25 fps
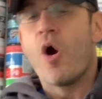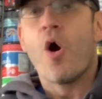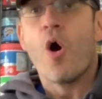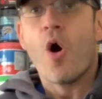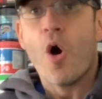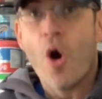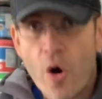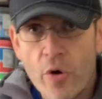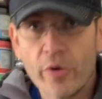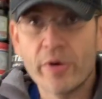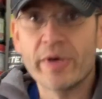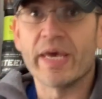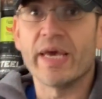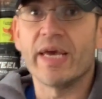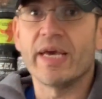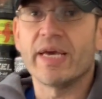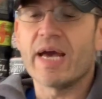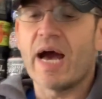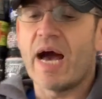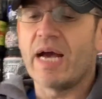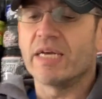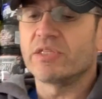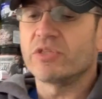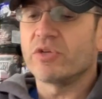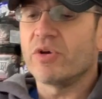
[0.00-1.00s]
Okay
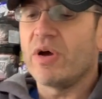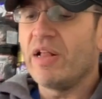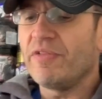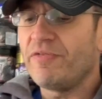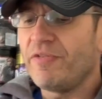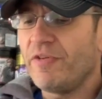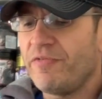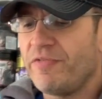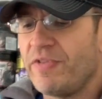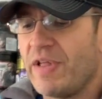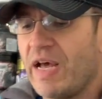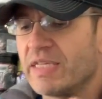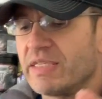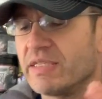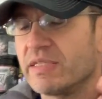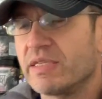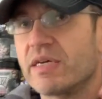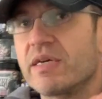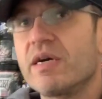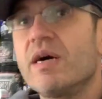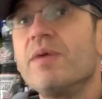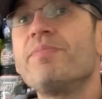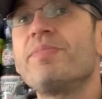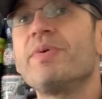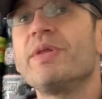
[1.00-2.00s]
guys, so Alpha Phlyte is a
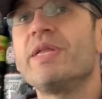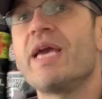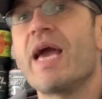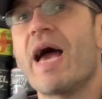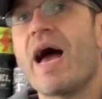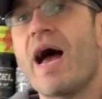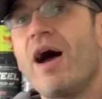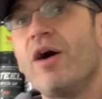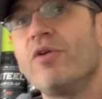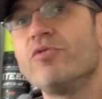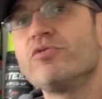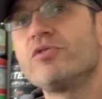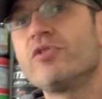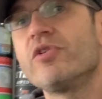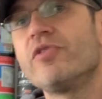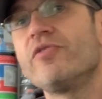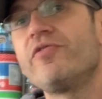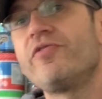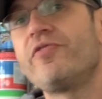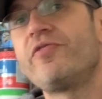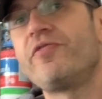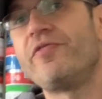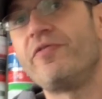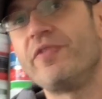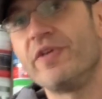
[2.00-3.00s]
company out of
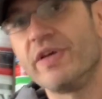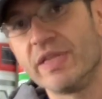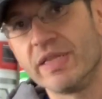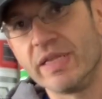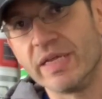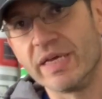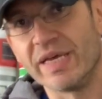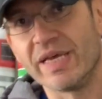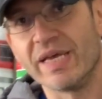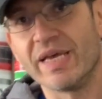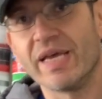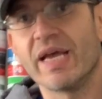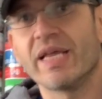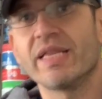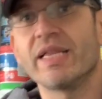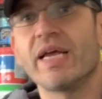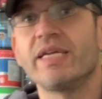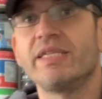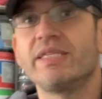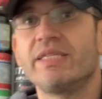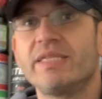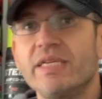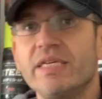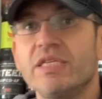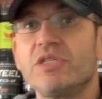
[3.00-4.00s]
Philly, and I
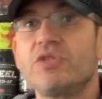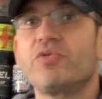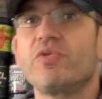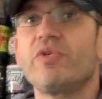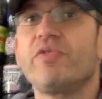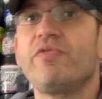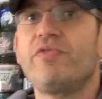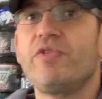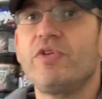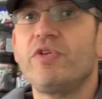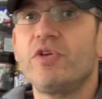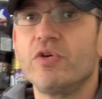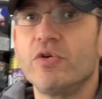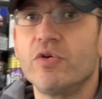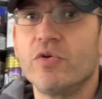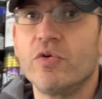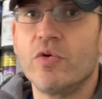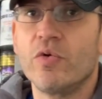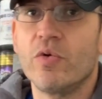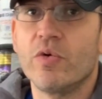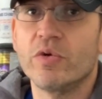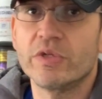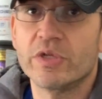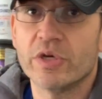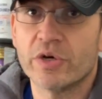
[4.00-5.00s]
did
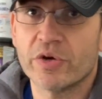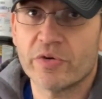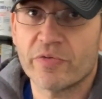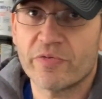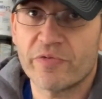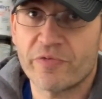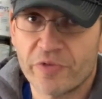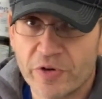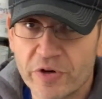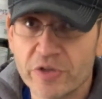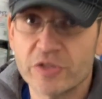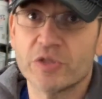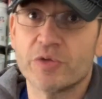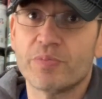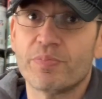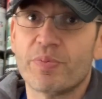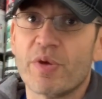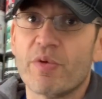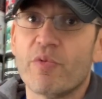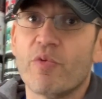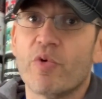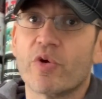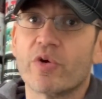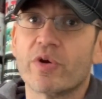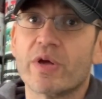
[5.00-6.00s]
review their first
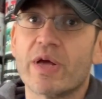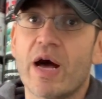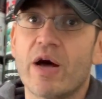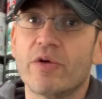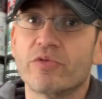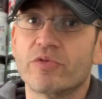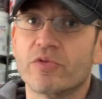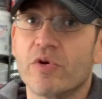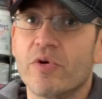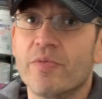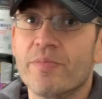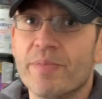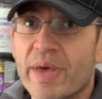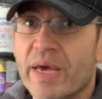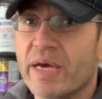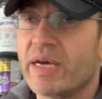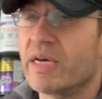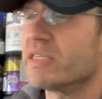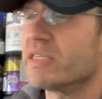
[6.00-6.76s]
pre-workout, Omega